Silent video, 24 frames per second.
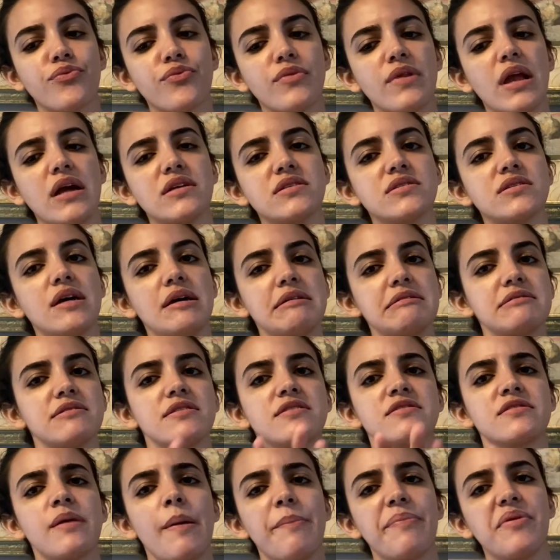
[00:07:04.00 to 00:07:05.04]
That sounds like
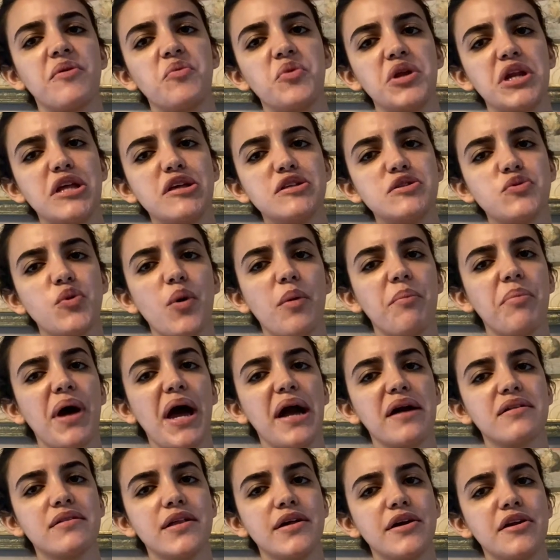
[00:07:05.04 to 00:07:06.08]
something we need to
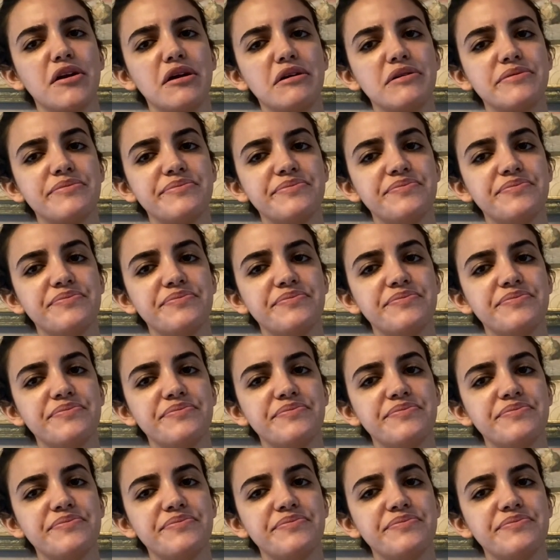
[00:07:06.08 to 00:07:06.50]
unpack later.